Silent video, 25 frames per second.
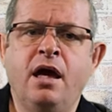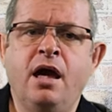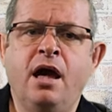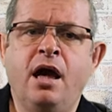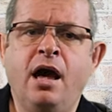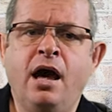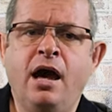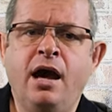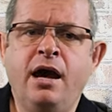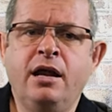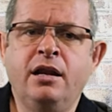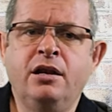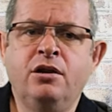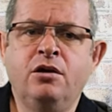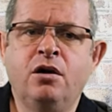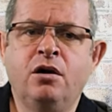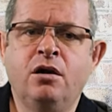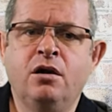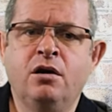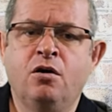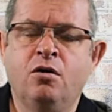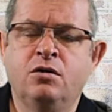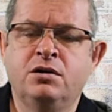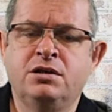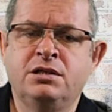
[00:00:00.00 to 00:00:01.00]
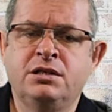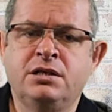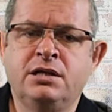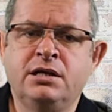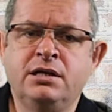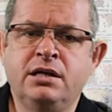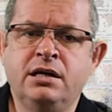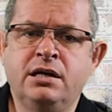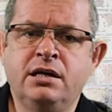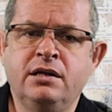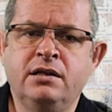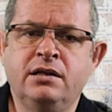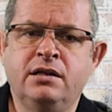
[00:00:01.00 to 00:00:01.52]
and
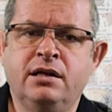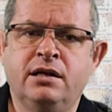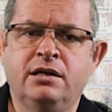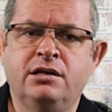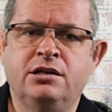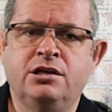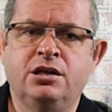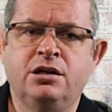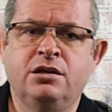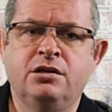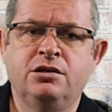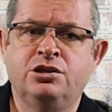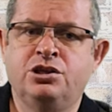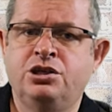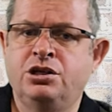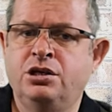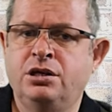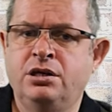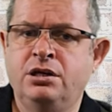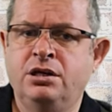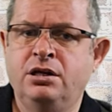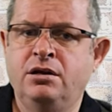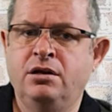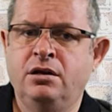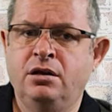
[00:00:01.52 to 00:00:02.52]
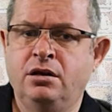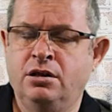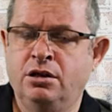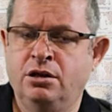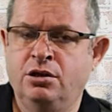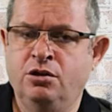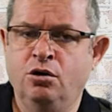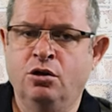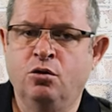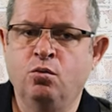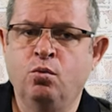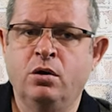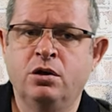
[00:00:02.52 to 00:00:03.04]
considering that she did
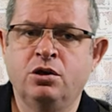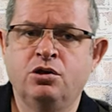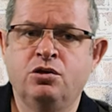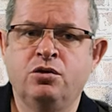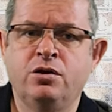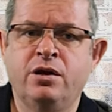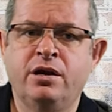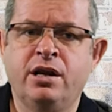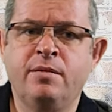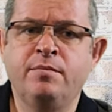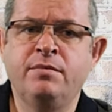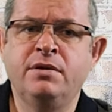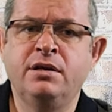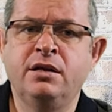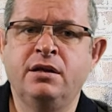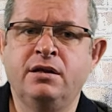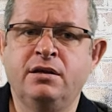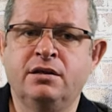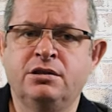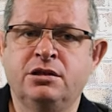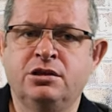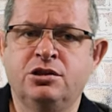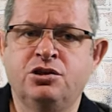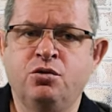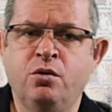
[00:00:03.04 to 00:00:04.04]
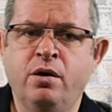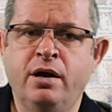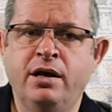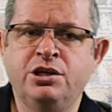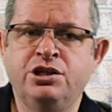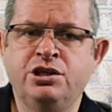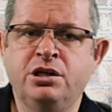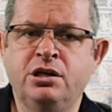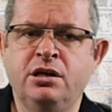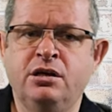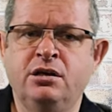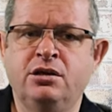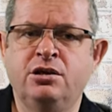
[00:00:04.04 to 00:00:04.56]
not want to remedy the
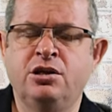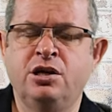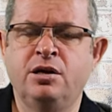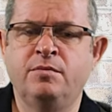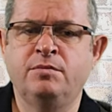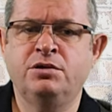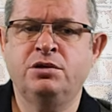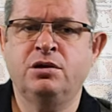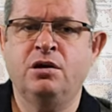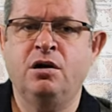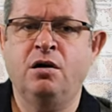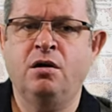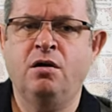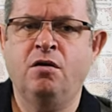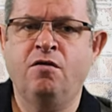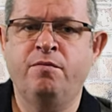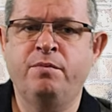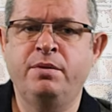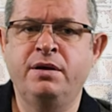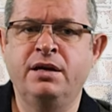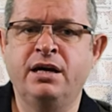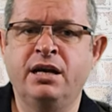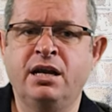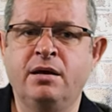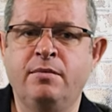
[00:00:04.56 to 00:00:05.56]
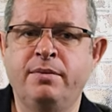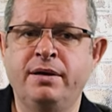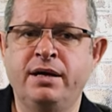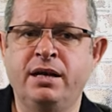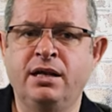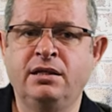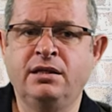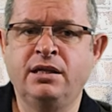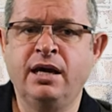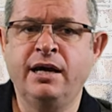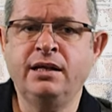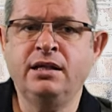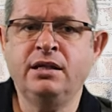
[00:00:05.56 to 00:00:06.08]
situation in terms of being
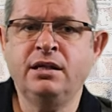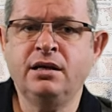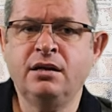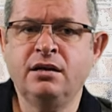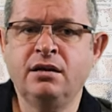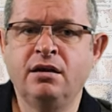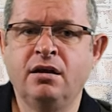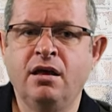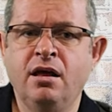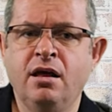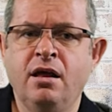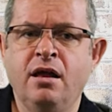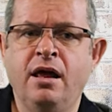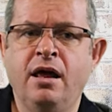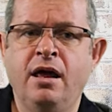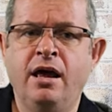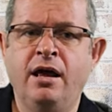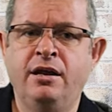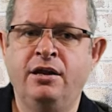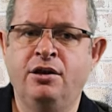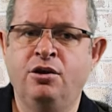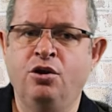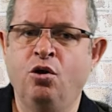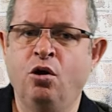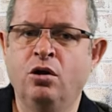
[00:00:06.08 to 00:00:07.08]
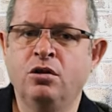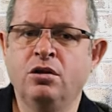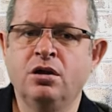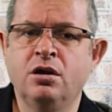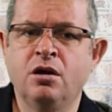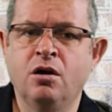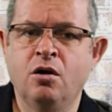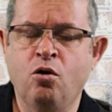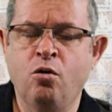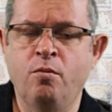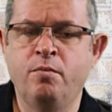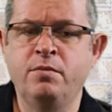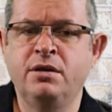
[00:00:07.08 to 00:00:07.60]
rehabilitated, in
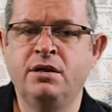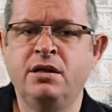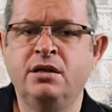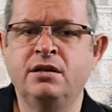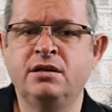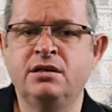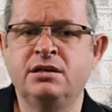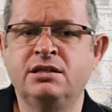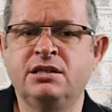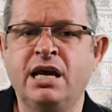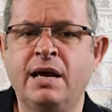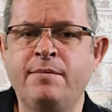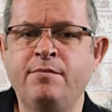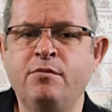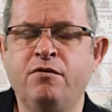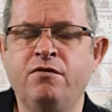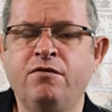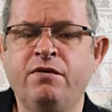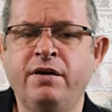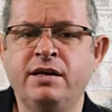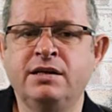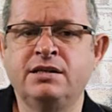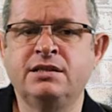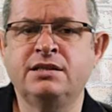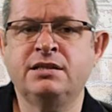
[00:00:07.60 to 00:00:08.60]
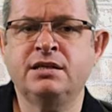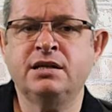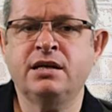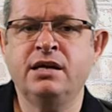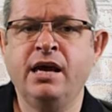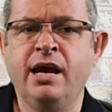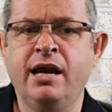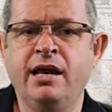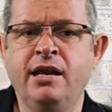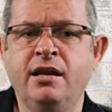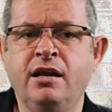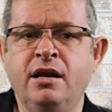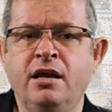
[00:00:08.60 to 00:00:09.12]
not committing the same offenses
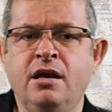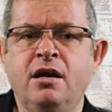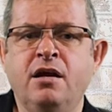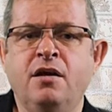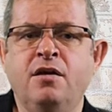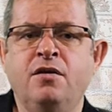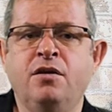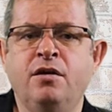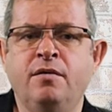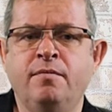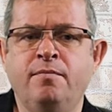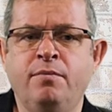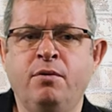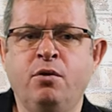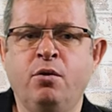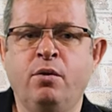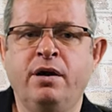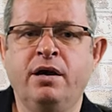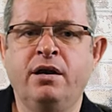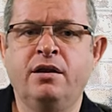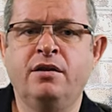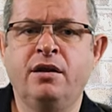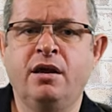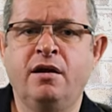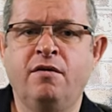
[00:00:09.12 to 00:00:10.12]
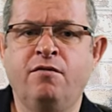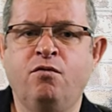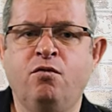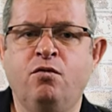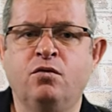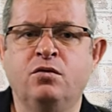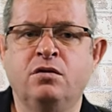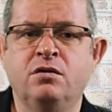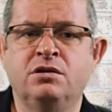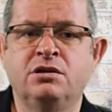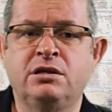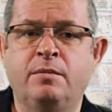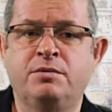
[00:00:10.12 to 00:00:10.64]
again, the employer
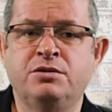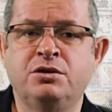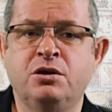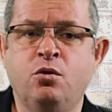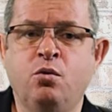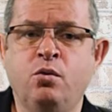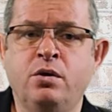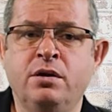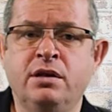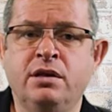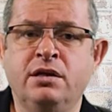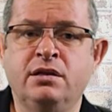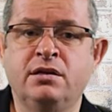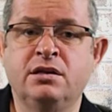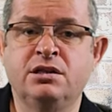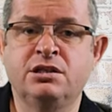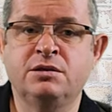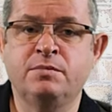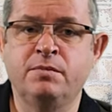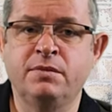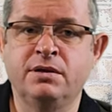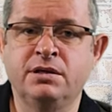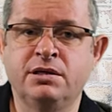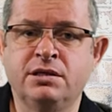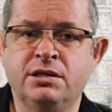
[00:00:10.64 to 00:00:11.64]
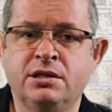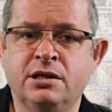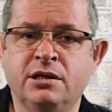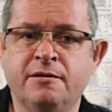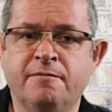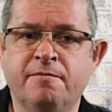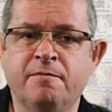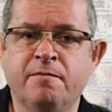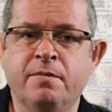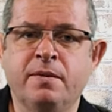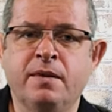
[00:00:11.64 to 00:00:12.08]
therefore subsequently dismissed her.